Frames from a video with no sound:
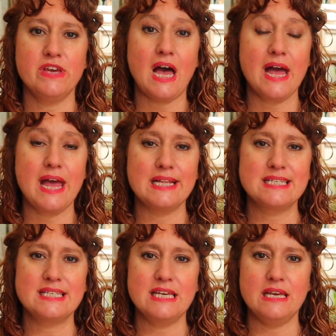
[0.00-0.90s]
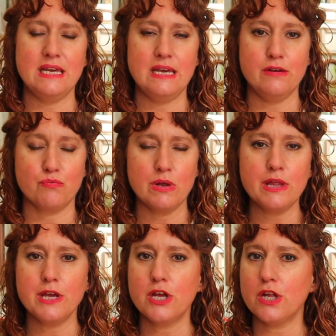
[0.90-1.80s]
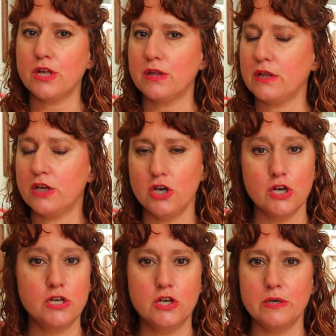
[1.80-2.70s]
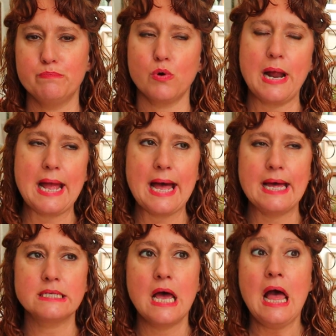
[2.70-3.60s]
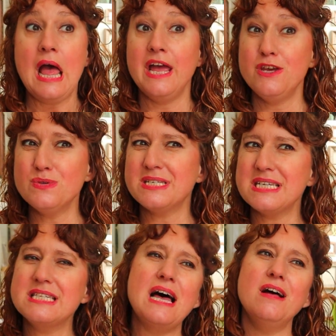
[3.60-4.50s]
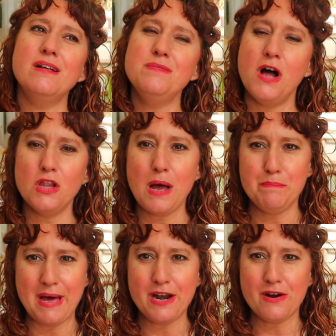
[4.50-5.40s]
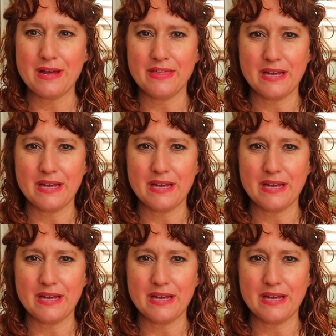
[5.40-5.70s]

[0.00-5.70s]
V-I-N-C-E, really good, good brand. It used to sell a lot better, I